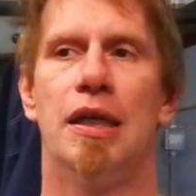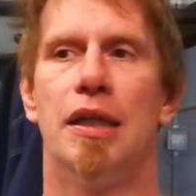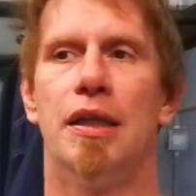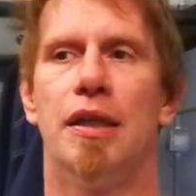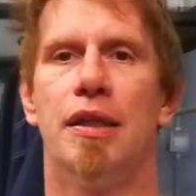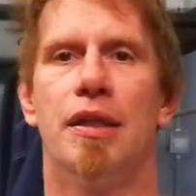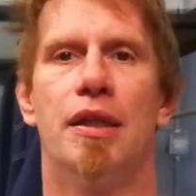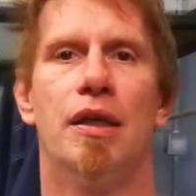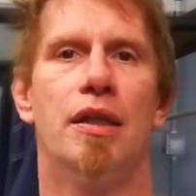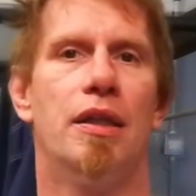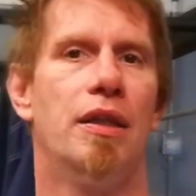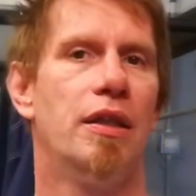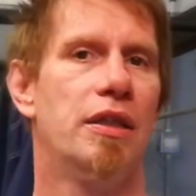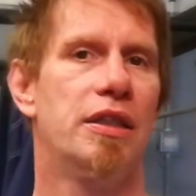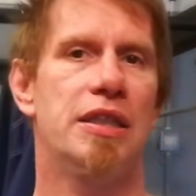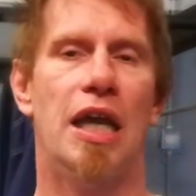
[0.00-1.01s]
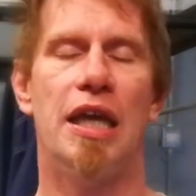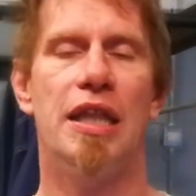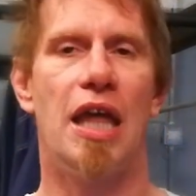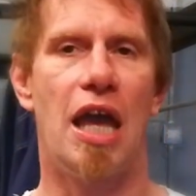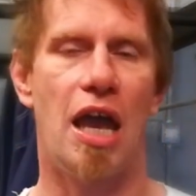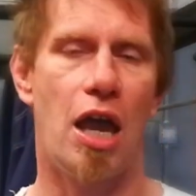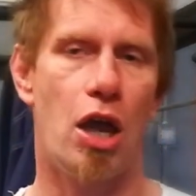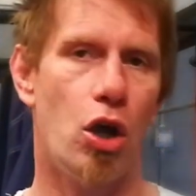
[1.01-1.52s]
than, say,
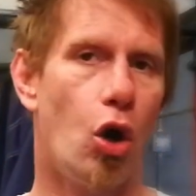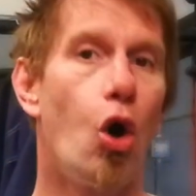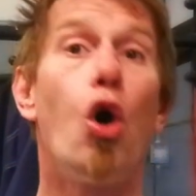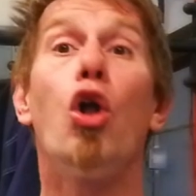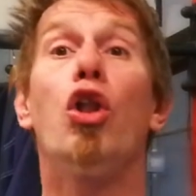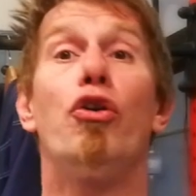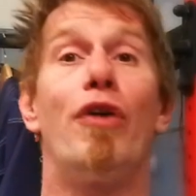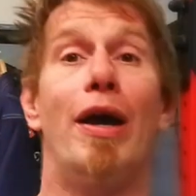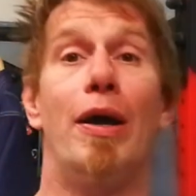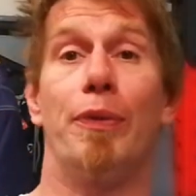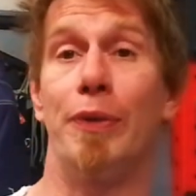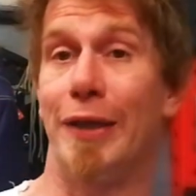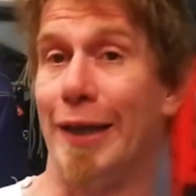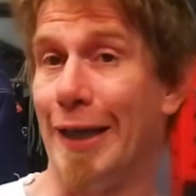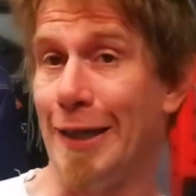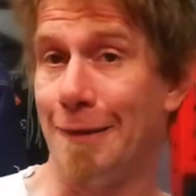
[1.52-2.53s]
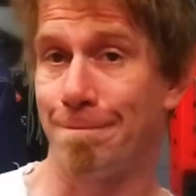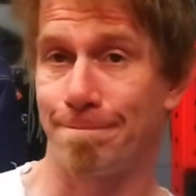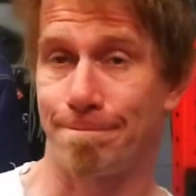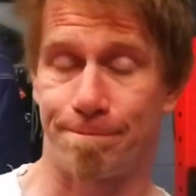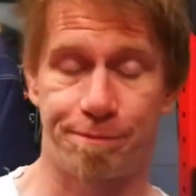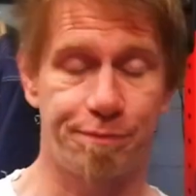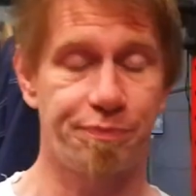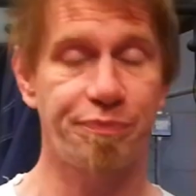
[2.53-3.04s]
their all-around gi,
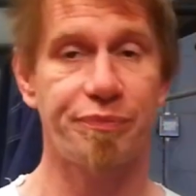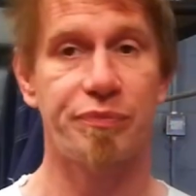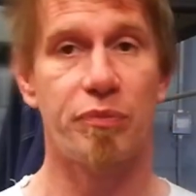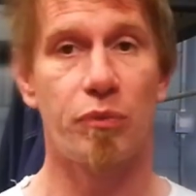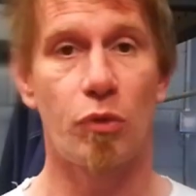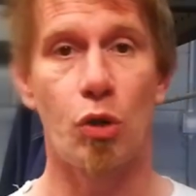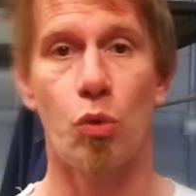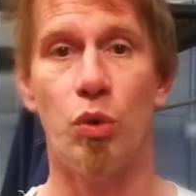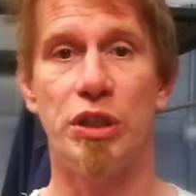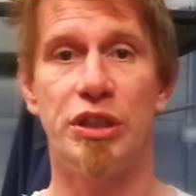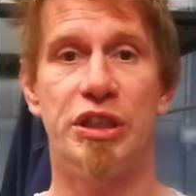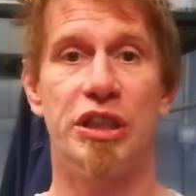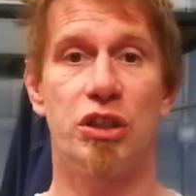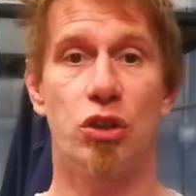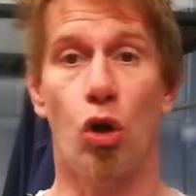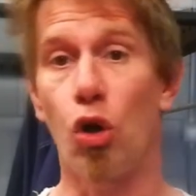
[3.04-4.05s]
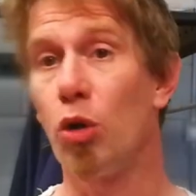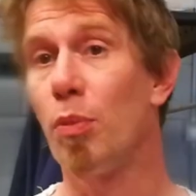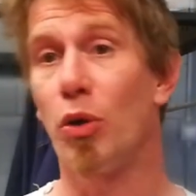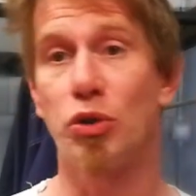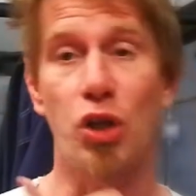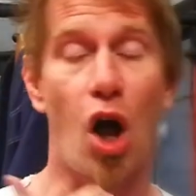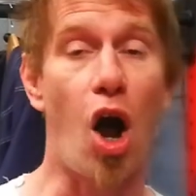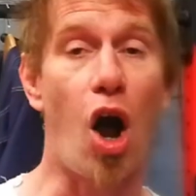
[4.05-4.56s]
which is
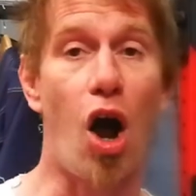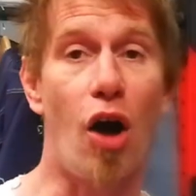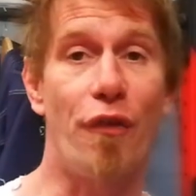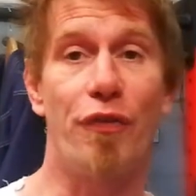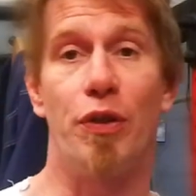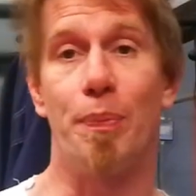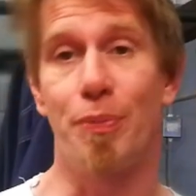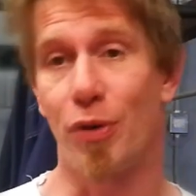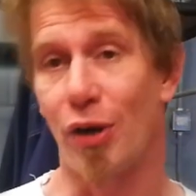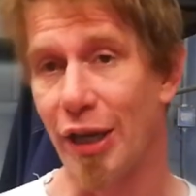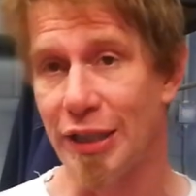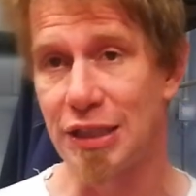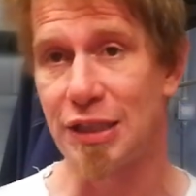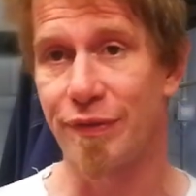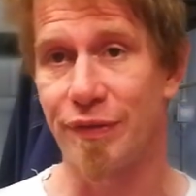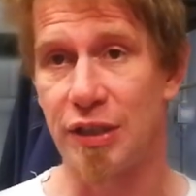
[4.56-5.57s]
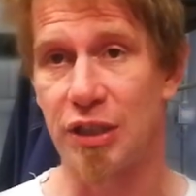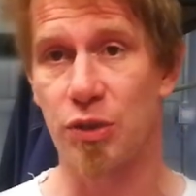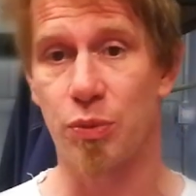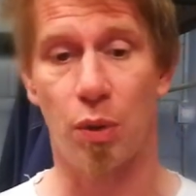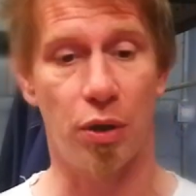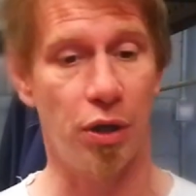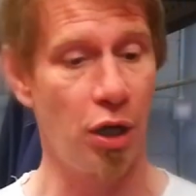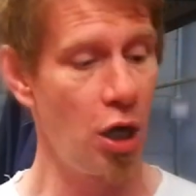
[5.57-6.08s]
almost half the price of this
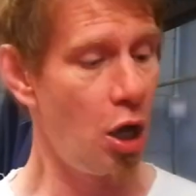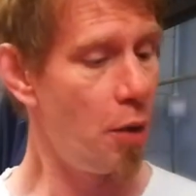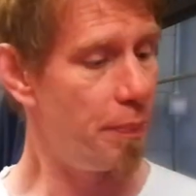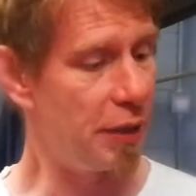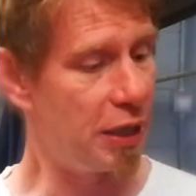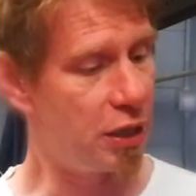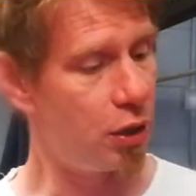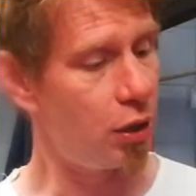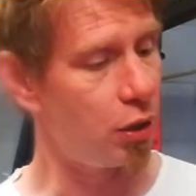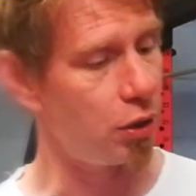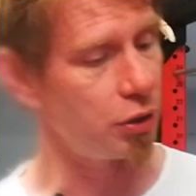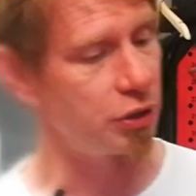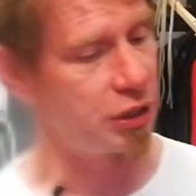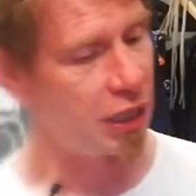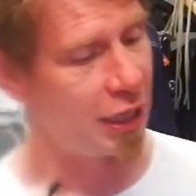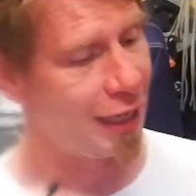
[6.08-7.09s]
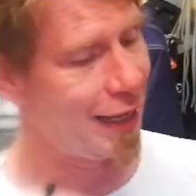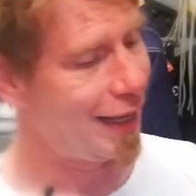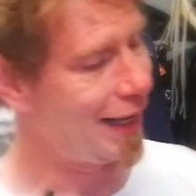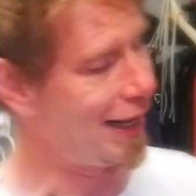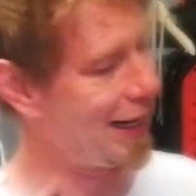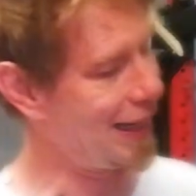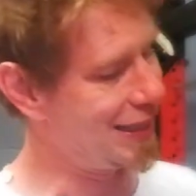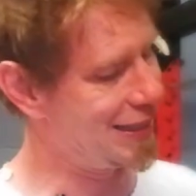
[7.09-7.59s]
one, because
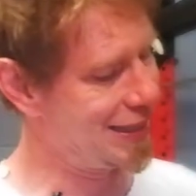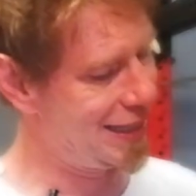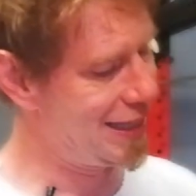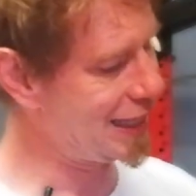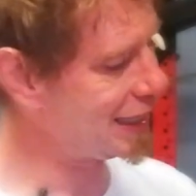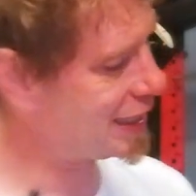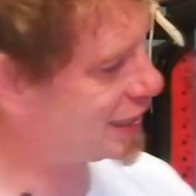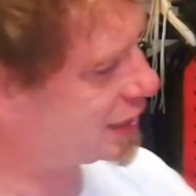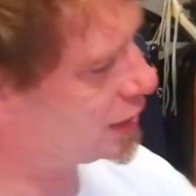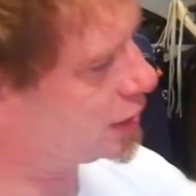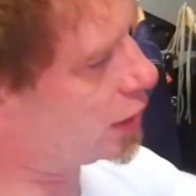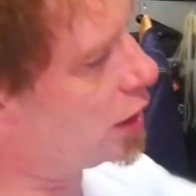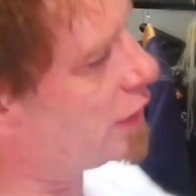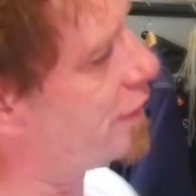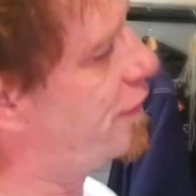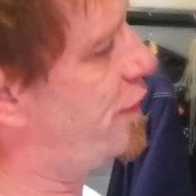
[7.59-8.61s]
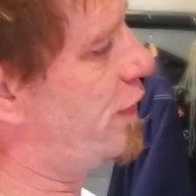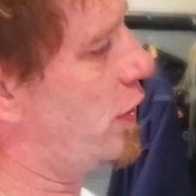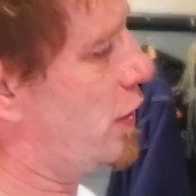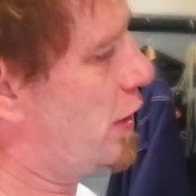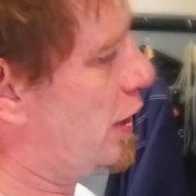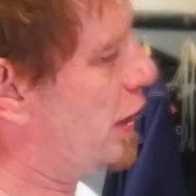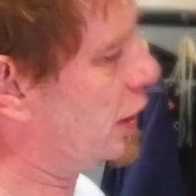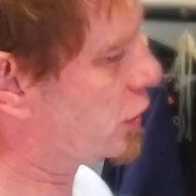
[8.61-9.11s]
it's this stuff,
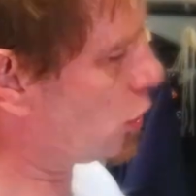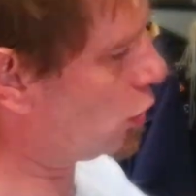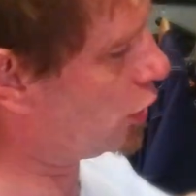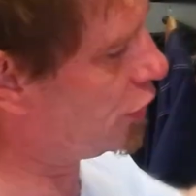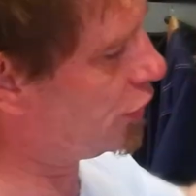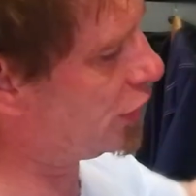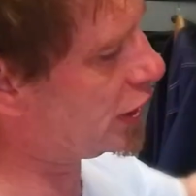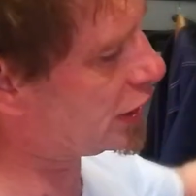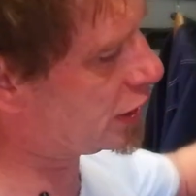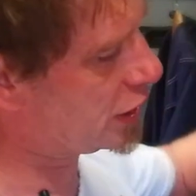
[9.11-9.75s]
it's all this